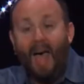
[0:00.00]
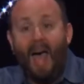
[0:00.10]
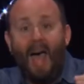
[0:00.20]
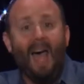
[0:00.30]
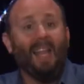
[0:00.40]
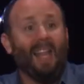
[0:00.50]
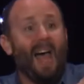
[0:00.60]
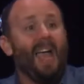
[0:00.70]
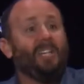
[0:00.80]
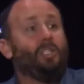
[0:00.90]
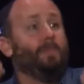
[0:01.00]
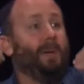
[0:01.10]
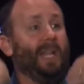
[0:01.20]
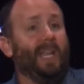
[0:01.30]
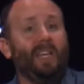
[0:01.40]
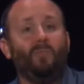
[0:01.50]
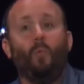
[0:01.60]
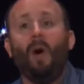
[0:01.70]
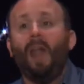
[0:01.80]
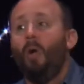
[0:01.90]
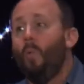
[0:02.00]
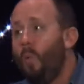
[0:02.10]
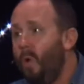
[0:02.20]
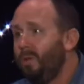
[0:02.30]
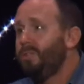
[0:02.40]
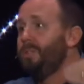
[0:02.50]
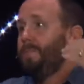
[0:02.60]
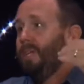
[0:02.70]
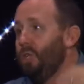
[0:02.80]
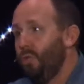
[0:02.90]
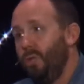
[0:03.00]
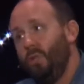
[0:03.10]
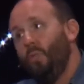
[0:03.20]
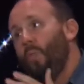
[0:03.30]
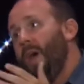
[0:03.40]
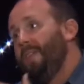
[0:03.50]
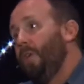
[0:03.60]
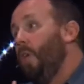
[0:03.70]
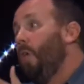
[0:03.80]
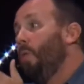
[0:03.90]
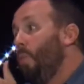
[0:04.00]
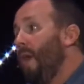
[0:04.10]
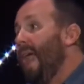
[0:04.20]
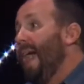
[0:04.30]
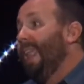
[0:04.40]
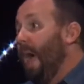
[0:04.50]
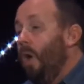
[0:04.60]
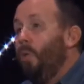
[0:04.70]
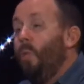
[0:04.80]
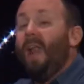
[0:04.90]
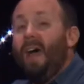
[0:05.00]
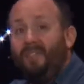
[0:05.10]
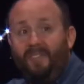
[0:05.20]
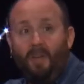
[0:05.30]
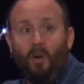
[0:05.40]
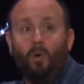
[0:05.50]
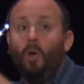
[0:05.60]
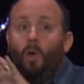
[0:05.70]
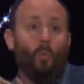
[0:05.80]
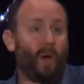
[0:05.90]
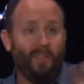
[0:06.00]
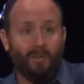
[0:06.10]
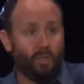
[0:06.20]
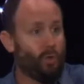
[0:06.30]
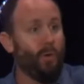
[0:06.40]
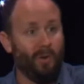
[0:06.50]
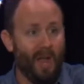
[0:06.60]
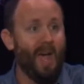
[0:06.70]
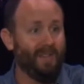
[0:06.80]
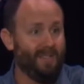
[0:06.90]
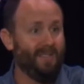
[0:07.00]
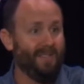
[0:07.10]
I like to believe what I want to be true, what I feel, whether it's true or not.